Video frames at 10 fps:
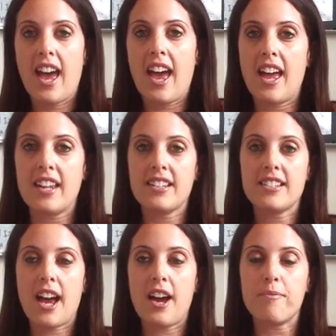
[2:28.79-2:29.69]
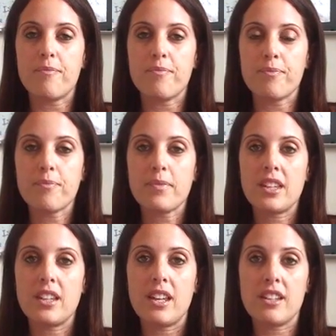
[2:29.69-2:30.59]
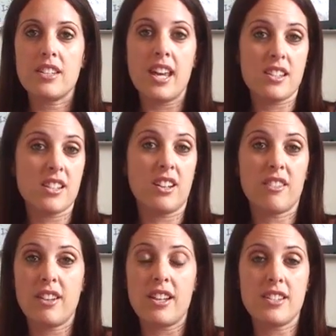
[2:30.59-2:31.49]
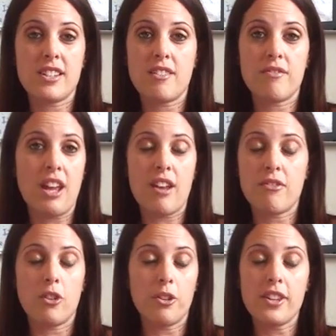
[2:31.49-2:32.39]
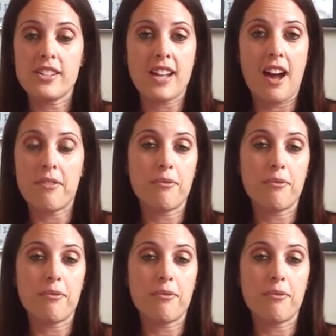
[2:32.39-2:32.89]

And all the staff